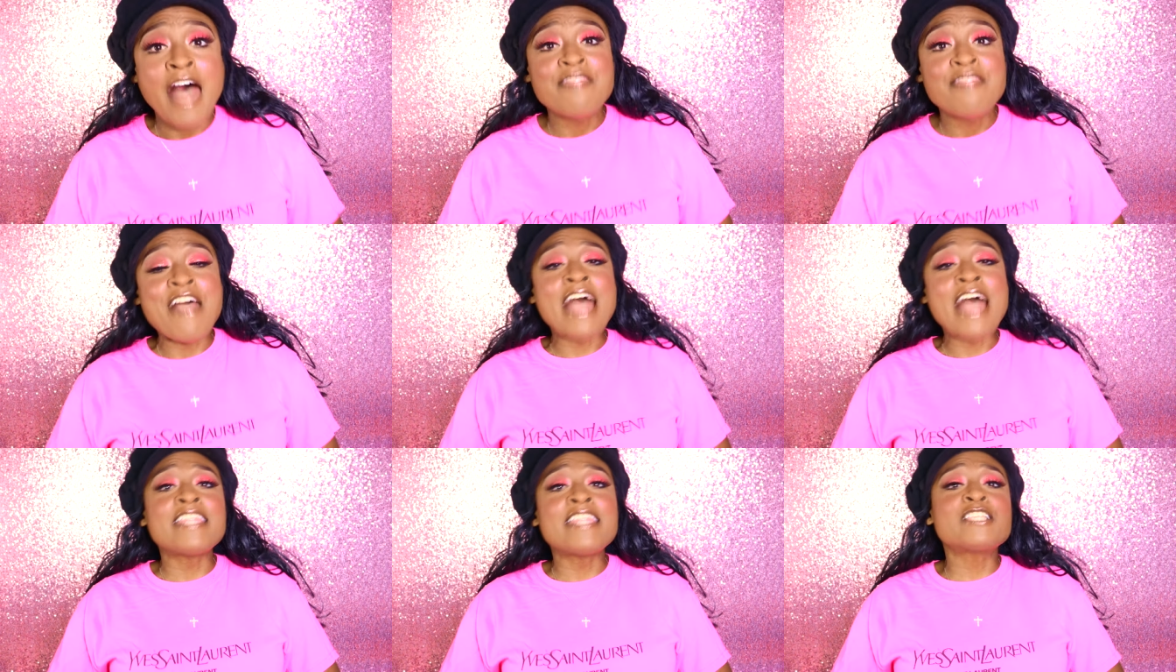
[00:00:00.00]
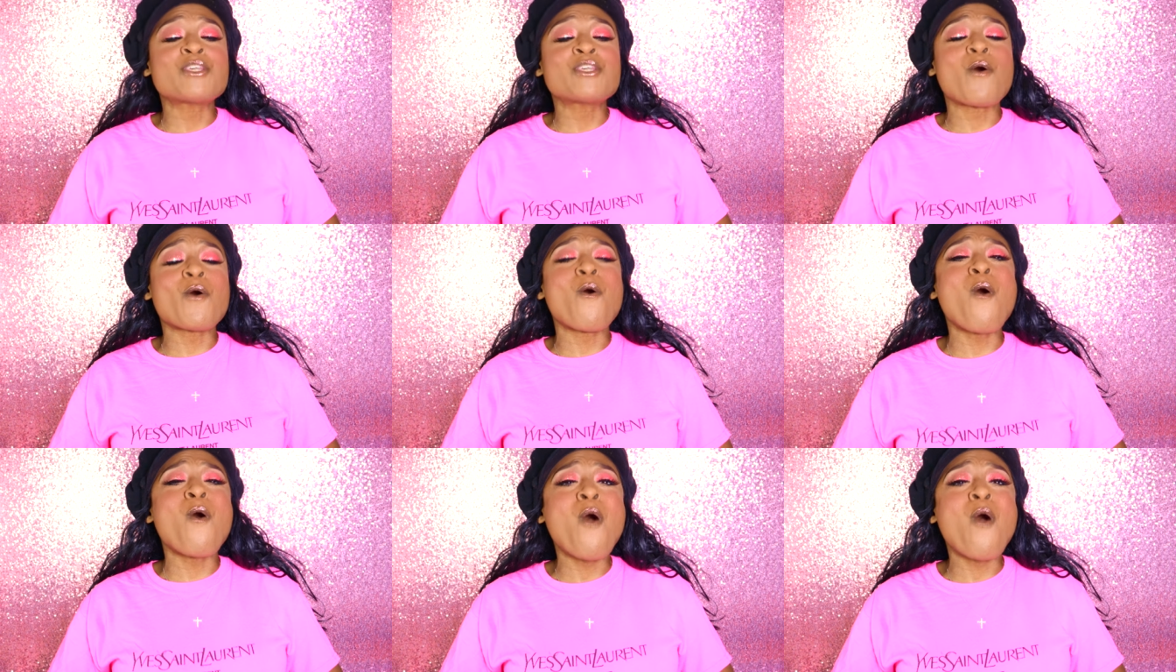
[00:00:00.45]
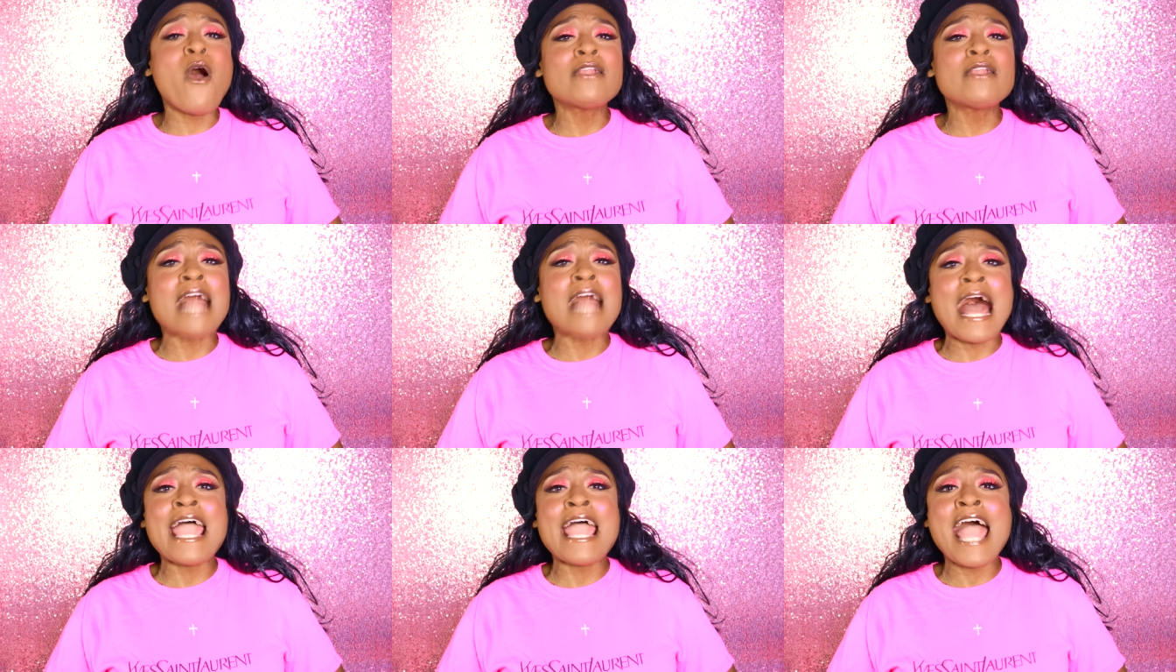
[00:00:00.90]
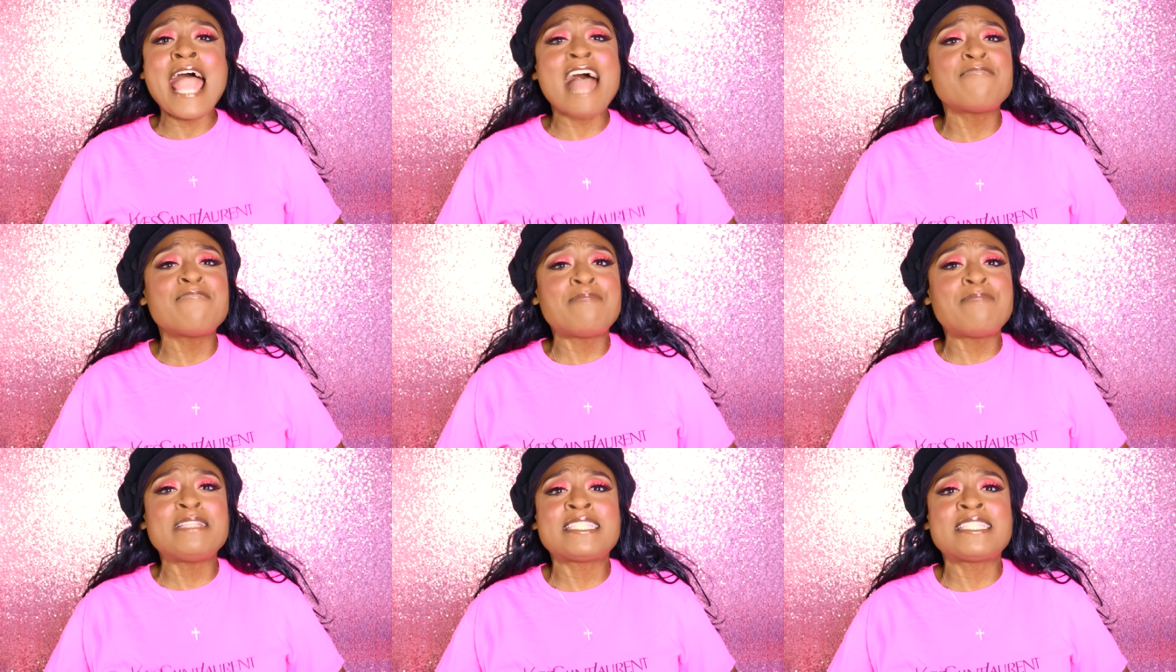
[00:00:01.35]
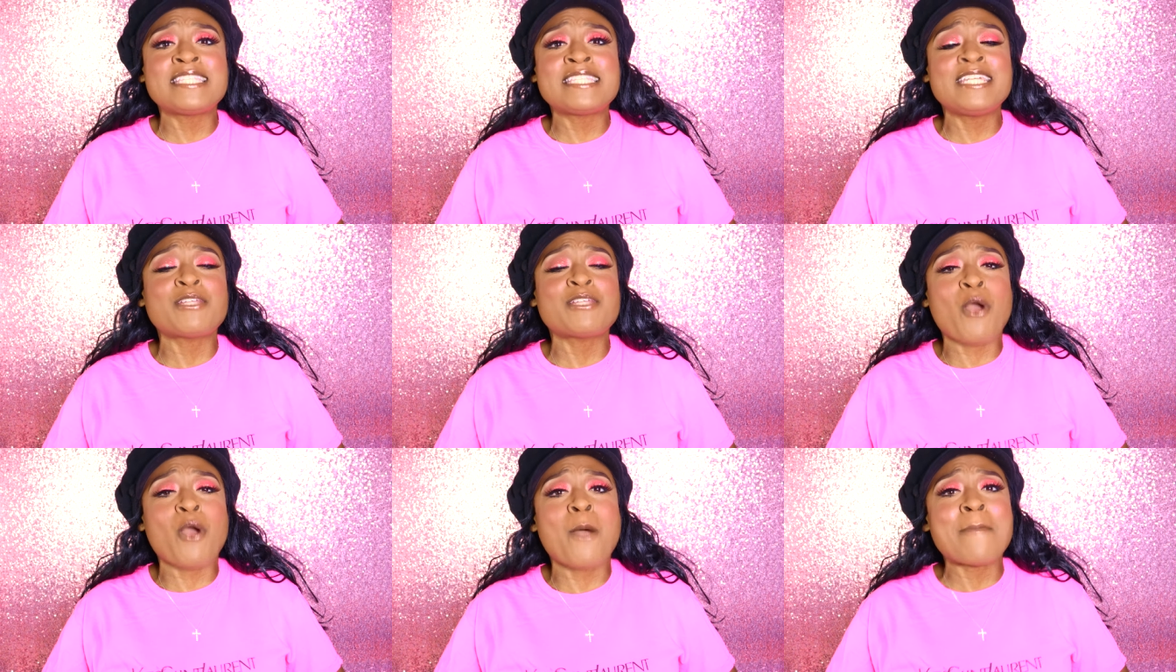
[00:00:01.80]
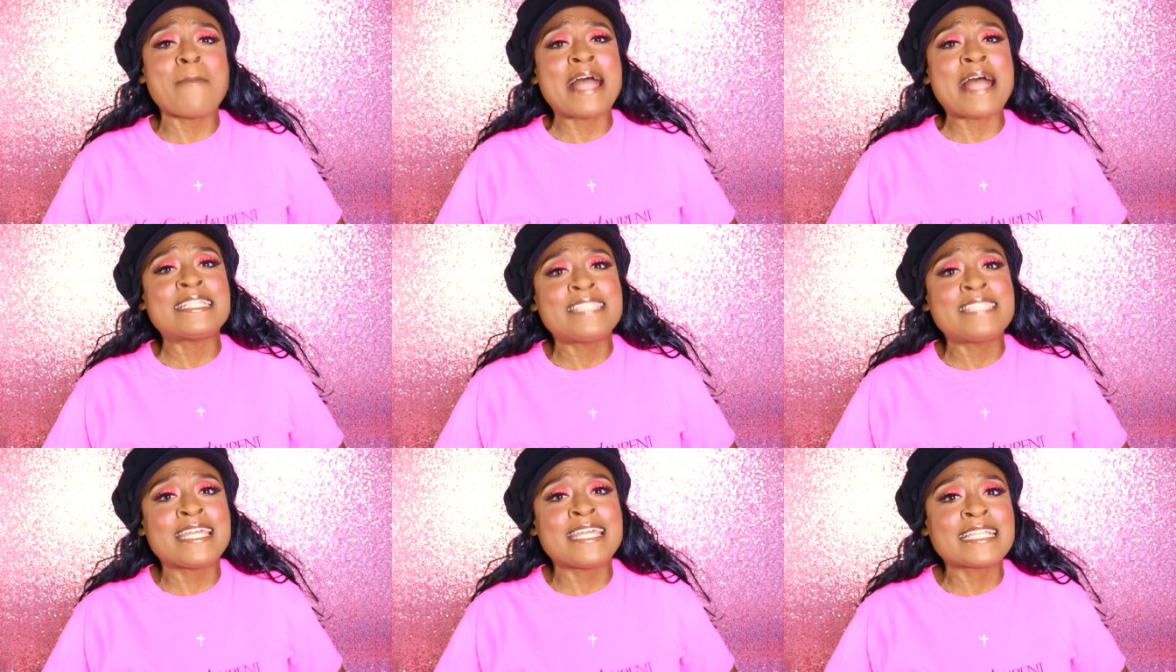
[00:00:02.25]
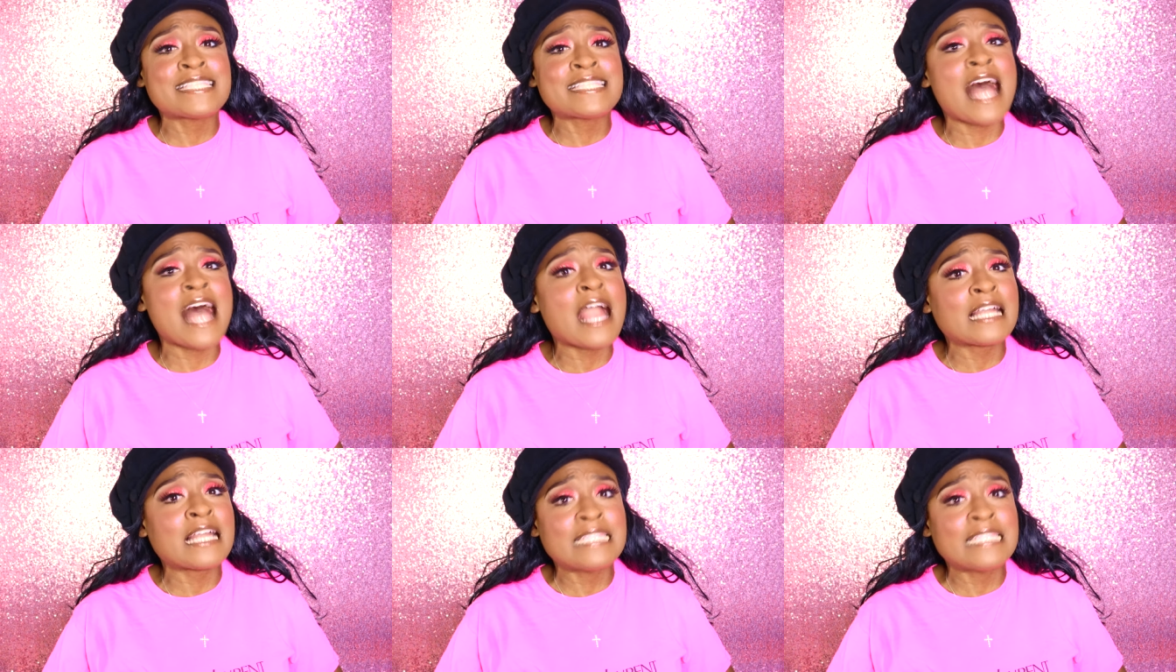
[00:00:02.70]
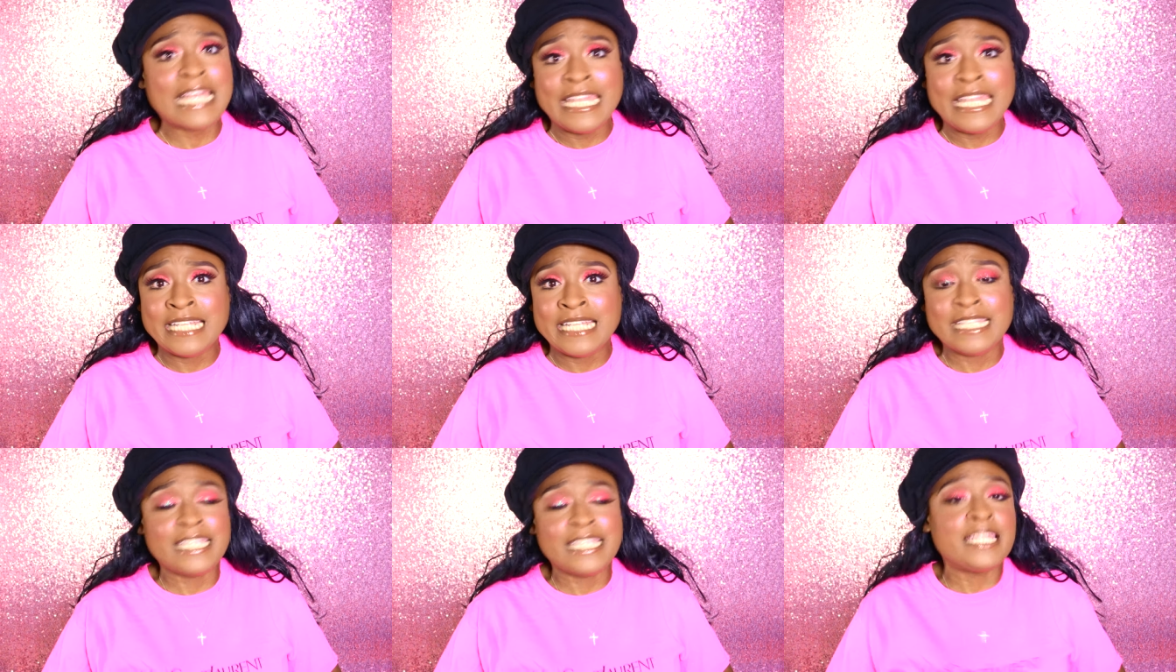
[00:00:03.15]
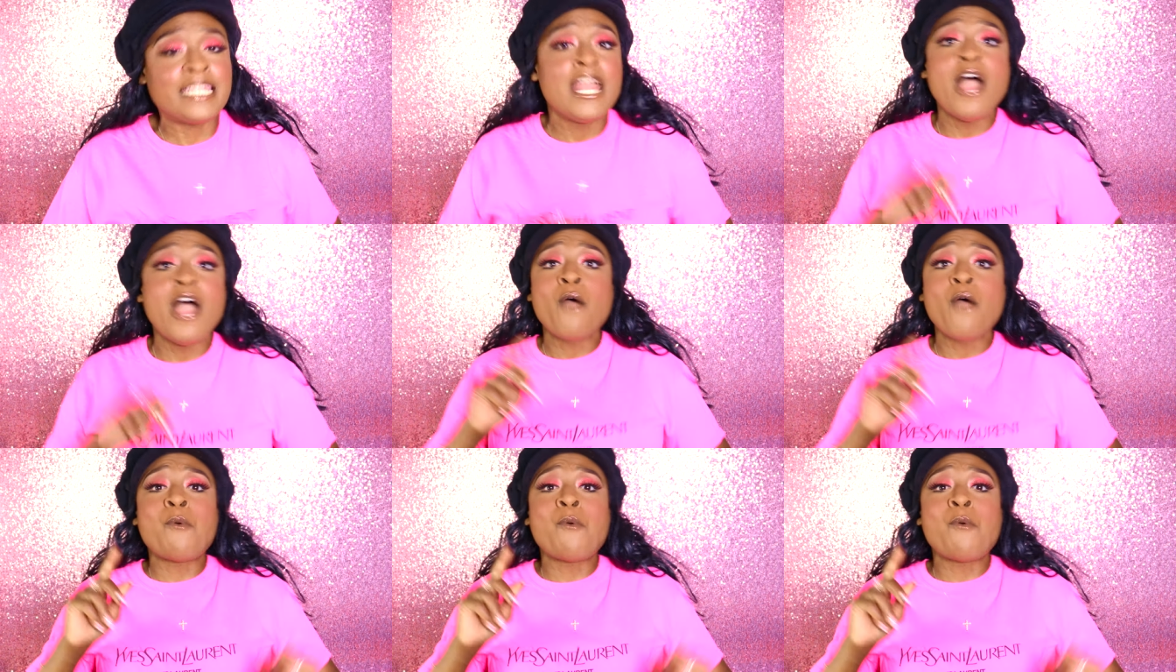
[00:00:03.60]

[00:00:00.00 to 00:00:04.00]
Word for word: That is all I have been seeing on my TikTok lately.